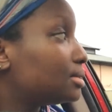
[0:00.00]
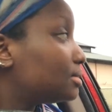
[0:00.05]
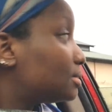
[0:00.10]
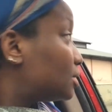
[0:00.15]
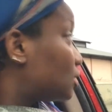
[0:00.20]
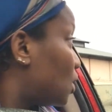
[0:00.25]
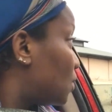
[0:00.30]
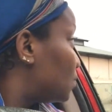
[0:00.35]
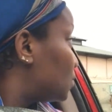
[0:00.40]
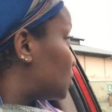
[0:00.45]

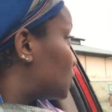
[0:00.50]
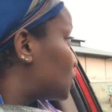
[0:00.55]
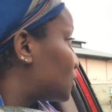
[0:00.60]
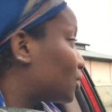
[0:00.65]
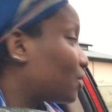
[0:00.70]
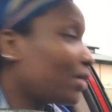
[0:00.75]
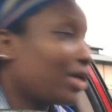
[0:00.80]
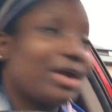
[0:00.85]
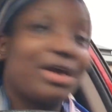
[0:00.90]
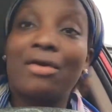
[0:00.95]
Toast
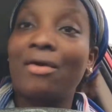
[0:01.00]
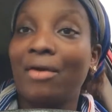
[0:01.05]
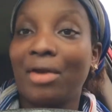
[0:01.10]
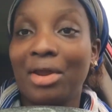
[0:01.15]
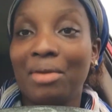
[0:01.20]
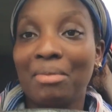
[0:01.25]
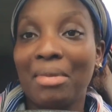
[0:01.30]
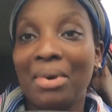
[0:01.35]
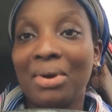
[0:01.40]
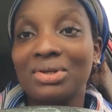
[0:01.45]
cray cray.
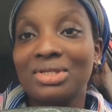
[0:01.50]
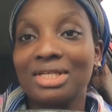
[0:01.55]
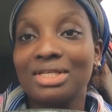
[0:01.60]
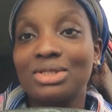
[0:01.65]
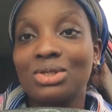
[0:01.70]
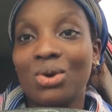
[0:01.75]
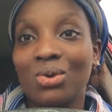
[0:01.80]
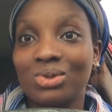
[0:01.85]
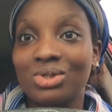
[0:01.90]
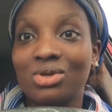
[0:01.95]
I'm gonna say
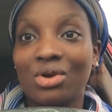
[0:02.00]
toast